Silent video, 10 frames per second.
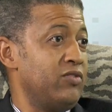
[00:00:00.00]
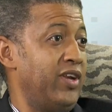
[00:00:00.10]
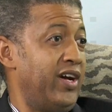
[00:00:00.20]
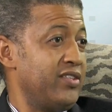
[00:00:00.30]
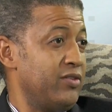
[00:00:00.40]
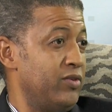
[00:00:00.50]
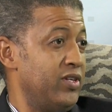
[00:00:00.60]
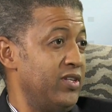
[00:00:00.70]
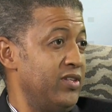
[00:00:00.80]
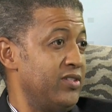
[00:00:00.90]
light a
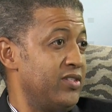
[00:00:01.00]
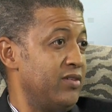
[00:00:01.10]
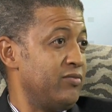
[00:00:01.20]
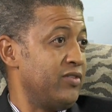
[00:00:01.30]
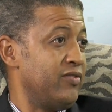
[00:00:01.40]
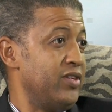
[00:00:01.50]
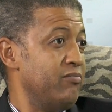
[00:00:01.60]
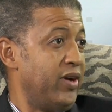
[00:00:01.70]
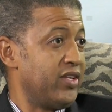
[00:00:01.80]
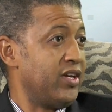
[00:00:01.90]
word in terms of the
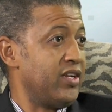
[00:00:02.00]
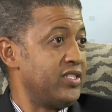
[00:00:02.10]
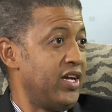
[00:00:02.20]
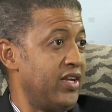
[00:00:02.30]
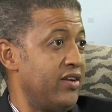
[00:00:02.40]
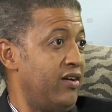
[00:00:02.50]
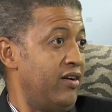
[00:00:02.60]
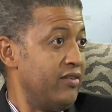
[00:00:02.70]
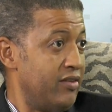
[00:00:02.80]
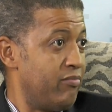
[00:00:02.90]
impact that it's had
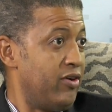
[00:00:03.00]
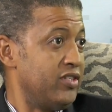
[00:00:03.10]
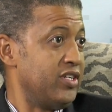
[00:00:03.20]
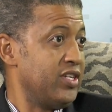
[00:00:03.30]
on the project.